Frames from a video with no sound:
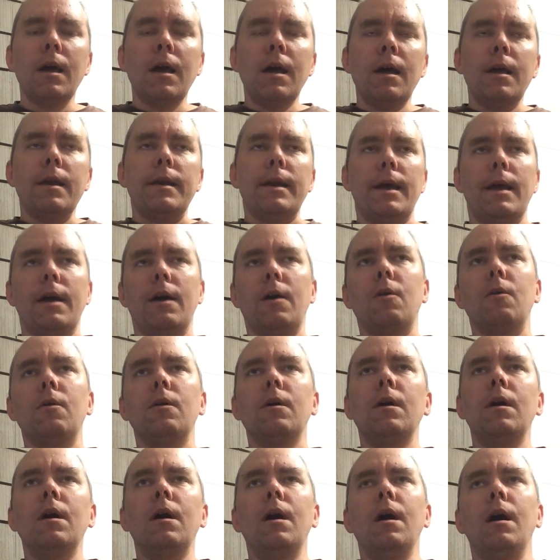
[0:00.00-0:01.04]
now.
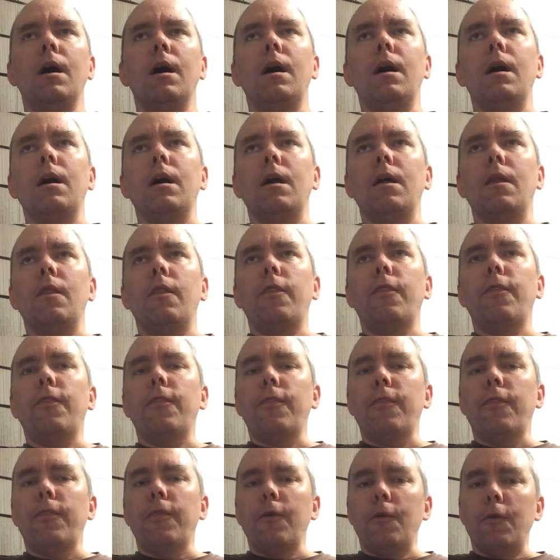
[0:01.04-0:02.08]

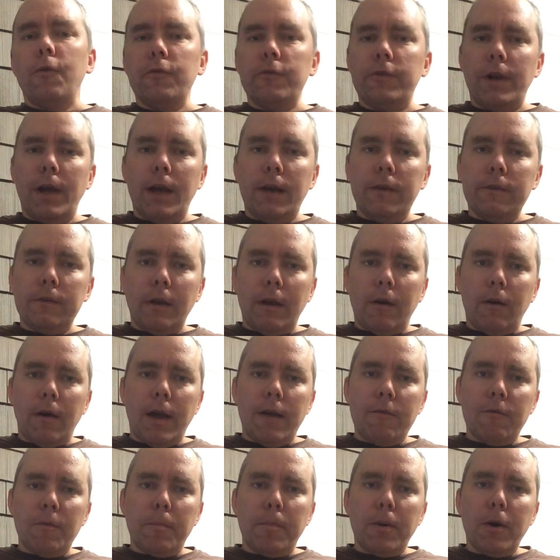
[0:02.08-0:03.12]
Thursdays I'll
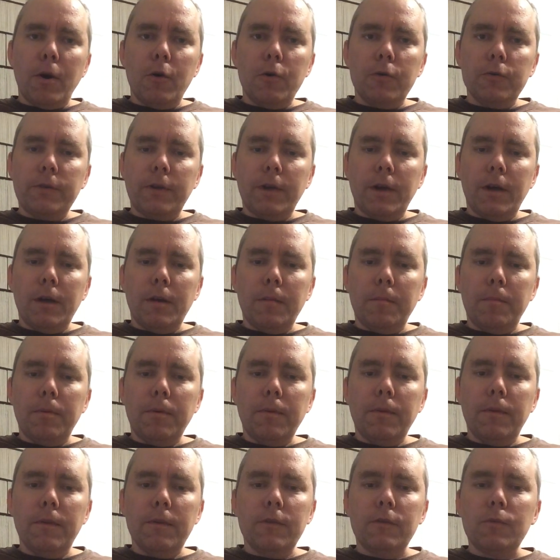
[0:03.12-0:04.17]
have a post up.
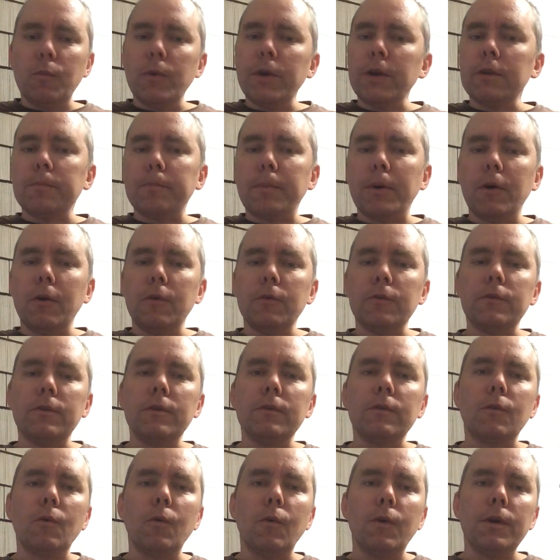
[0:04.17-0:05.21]
This week's post
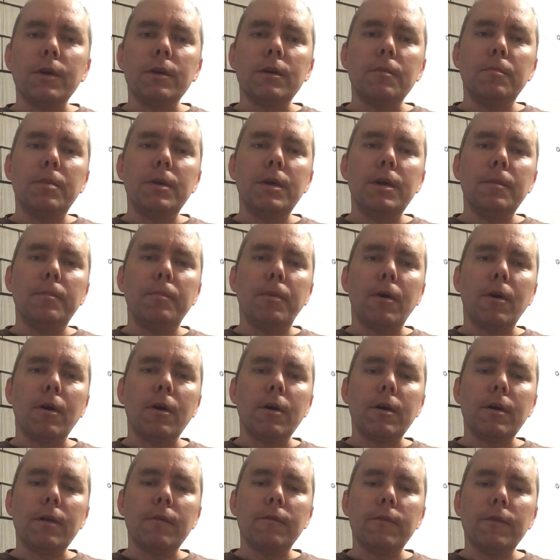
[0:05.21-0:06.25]
is going to be
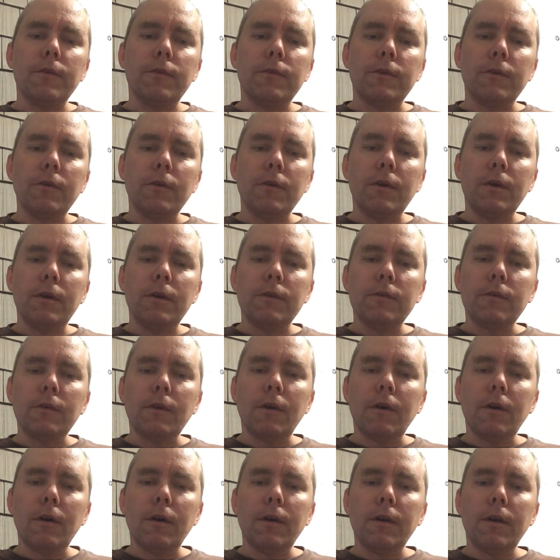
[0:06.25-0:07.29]
part of the series
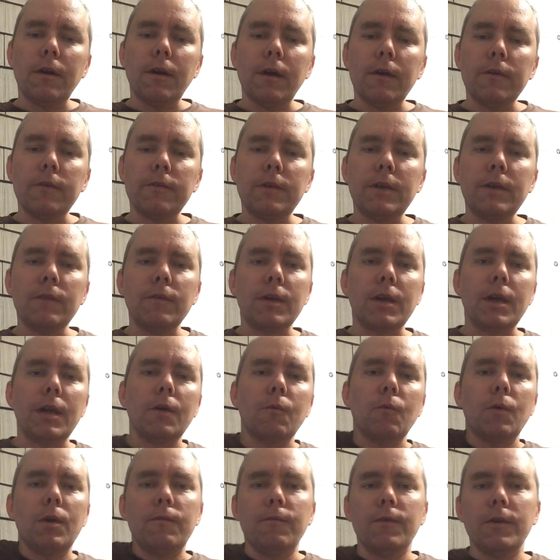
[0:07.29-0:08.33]
on Stephen
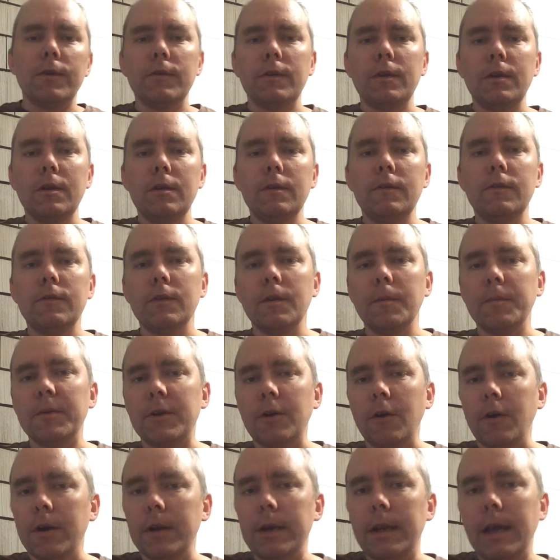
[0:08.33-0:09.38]
King Revisited.
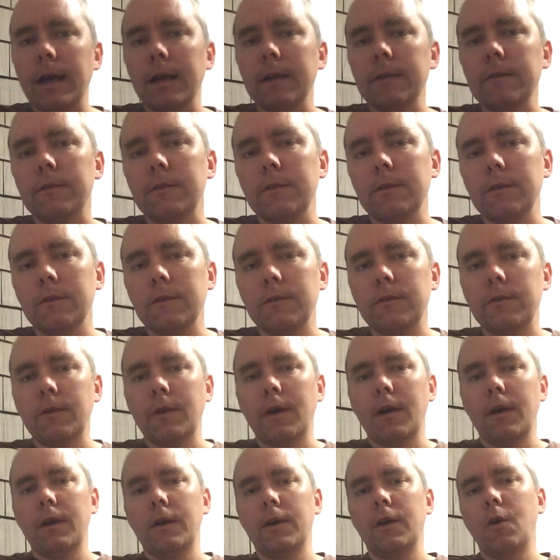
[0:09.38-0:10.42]
Cemetery Dance is
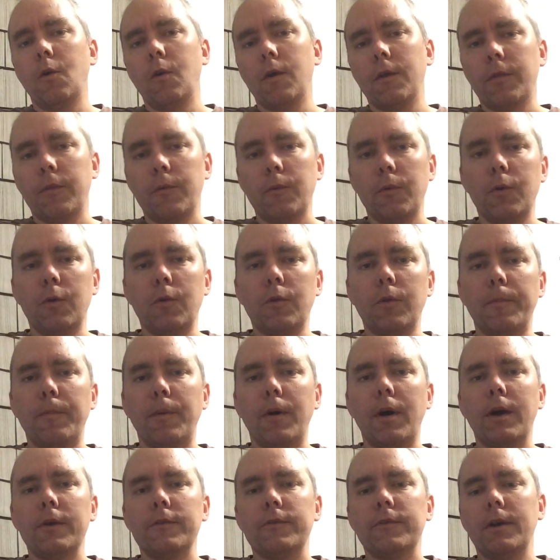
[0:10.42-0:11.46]
going through the
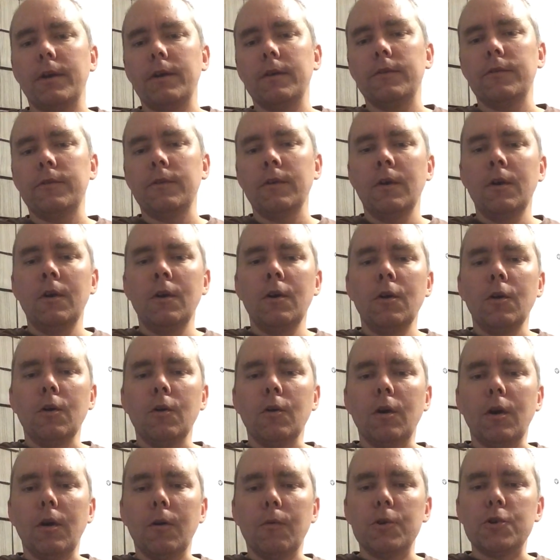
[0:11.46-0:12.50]
process.
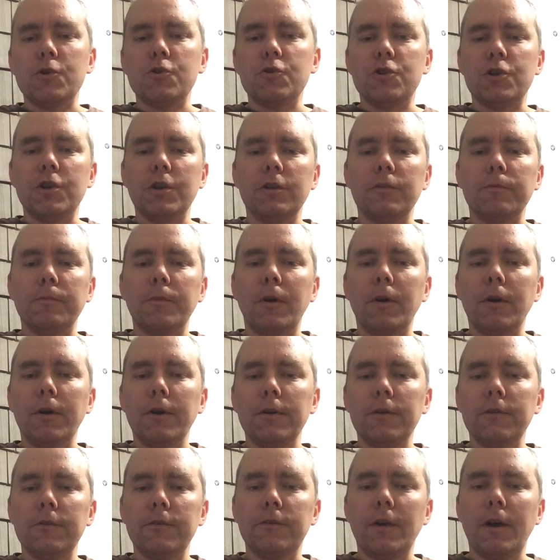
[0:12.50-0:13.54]
Richard Chismar
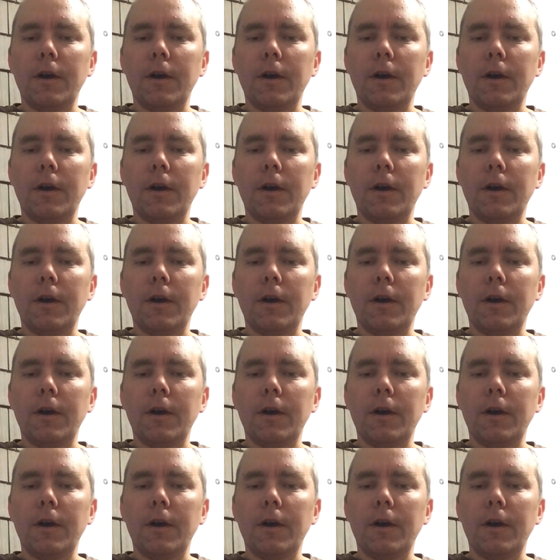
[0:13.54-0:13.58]
is